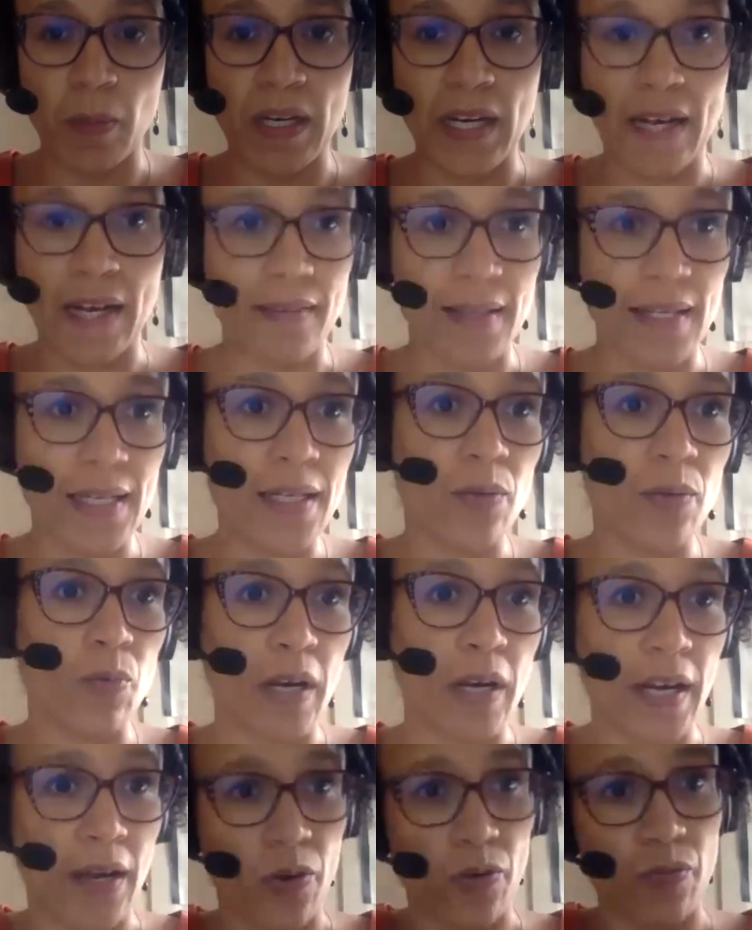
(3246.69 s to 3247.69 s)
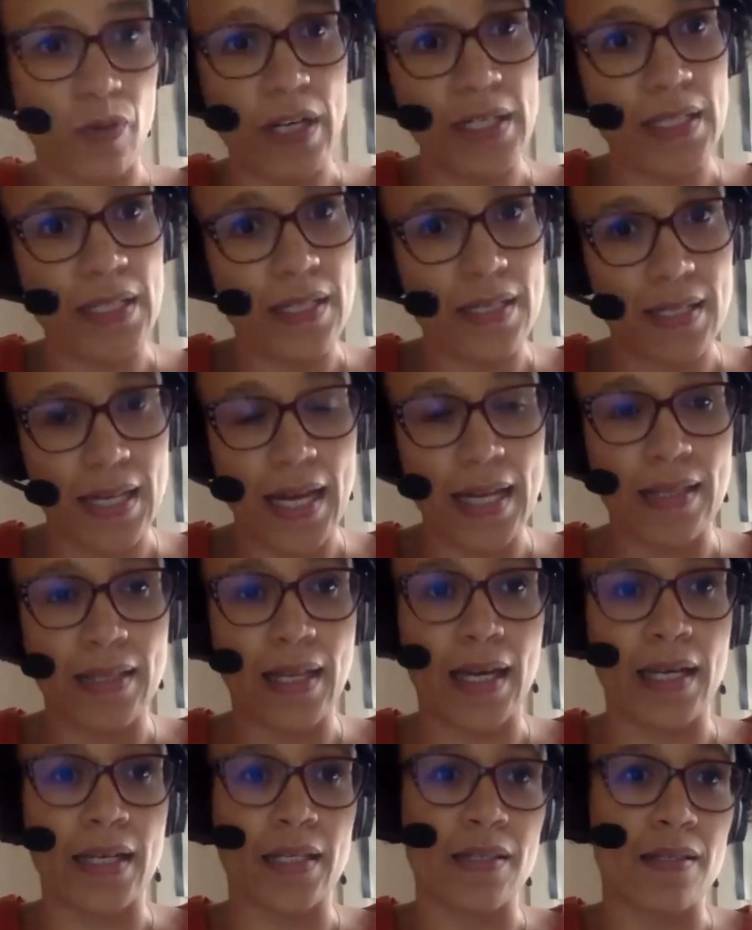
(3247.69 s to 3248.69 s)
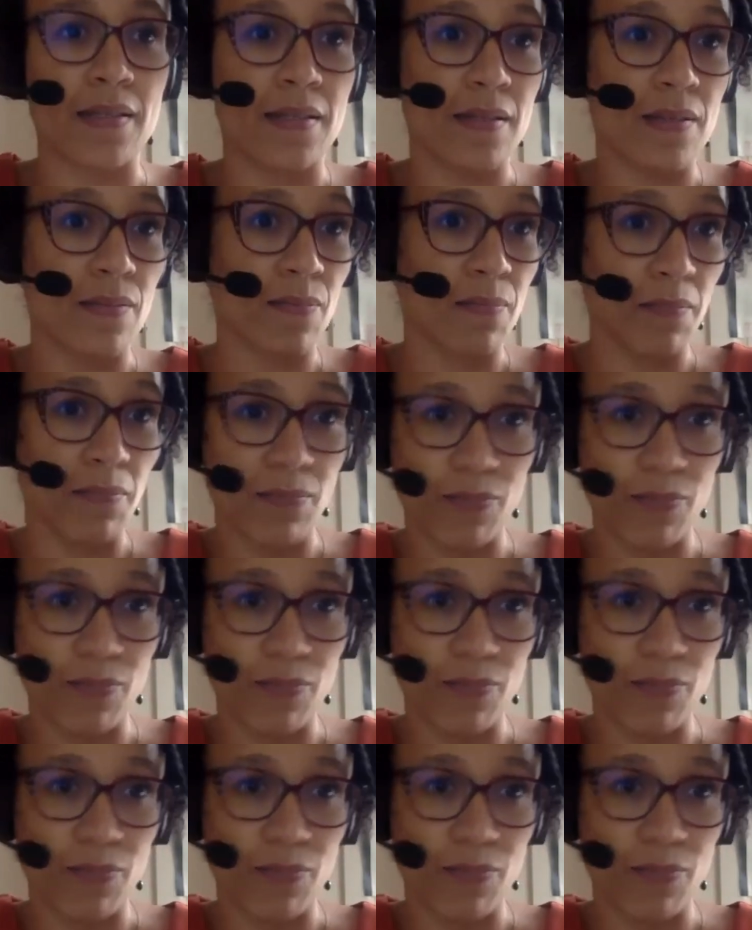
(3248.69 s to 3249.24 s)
but I think when I already said like it's